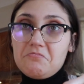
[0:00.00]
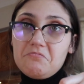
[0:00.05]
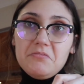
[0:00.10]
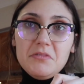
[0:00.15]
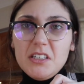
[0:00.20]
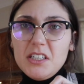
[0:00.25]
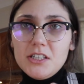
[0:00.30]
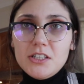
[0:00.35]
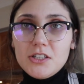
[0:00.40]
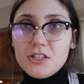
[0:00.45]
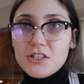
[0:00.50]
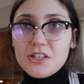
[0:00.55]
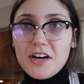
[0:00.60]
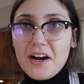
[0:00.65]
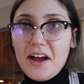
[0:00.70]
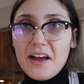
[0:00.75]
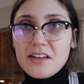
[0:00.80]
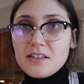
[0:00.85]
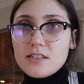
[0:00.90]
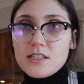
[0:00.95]
I'm gonna just
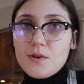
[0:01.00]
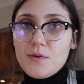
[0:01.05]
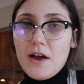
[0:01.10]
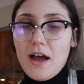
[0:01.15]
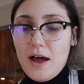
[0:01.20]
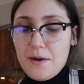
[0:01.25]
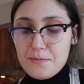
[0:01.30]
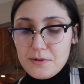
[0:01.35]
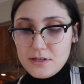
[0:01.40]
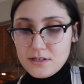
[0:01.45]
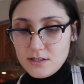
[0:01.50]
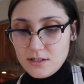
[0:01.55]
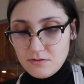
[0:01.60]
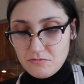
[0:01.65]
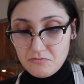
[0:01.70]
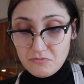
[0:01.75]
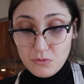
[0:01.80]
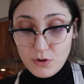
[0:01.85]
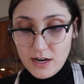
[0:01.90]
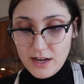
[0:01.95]
try, see what happens,
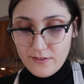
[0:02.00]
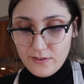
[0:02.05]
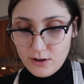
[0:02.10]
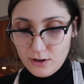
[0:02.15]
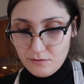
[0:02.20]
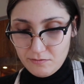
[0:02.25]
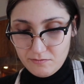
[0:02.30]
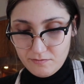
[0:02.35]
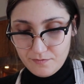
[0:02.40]
whatever.